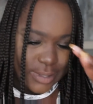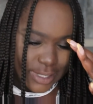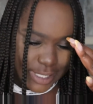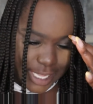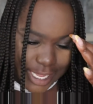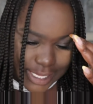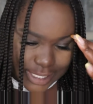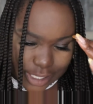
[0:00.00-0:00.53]

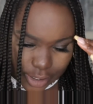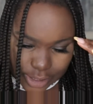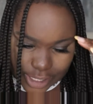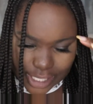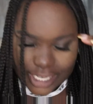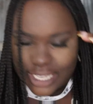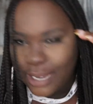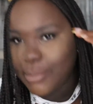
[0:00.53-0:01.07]
These
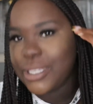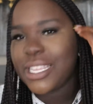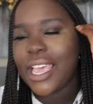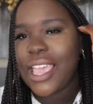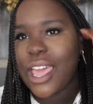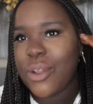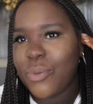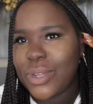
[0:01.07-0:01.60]
13, and let me
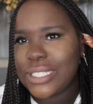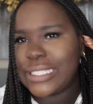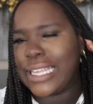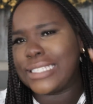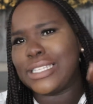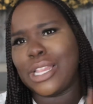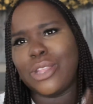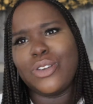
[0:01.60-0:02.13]
tell you the ones
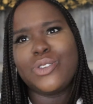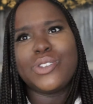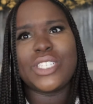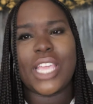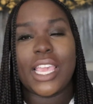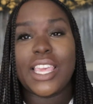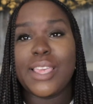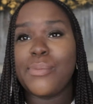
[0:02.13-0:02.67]
that's a little
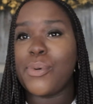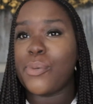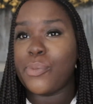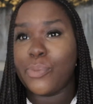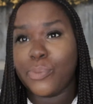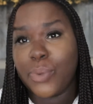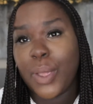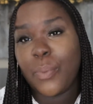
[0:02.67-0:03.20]
shaky,
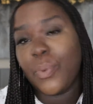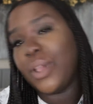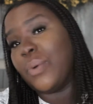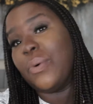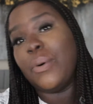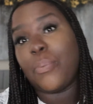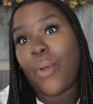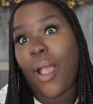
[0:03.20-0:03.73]
but we
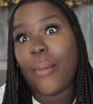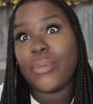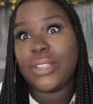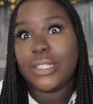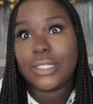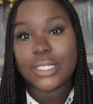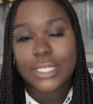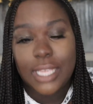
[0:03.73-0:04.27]
will
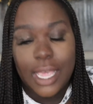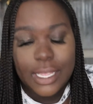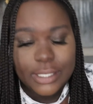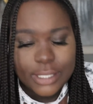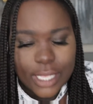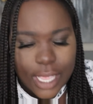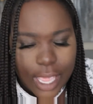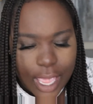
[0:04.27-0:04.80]
probably
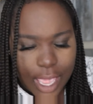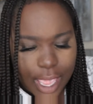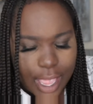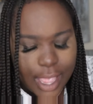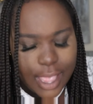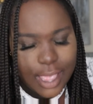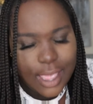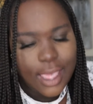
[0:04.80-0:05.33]
discuss,
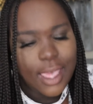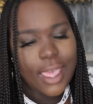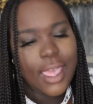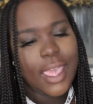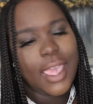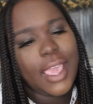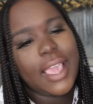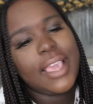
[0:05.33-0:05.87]

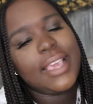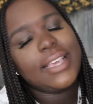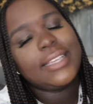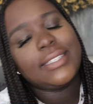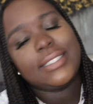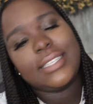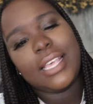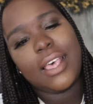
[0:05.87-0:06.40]

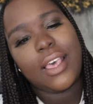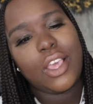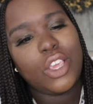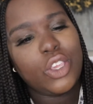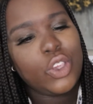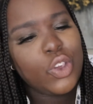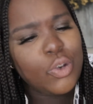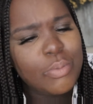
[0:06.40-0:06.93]
is
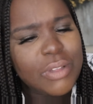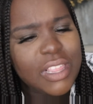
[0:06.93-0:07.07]
you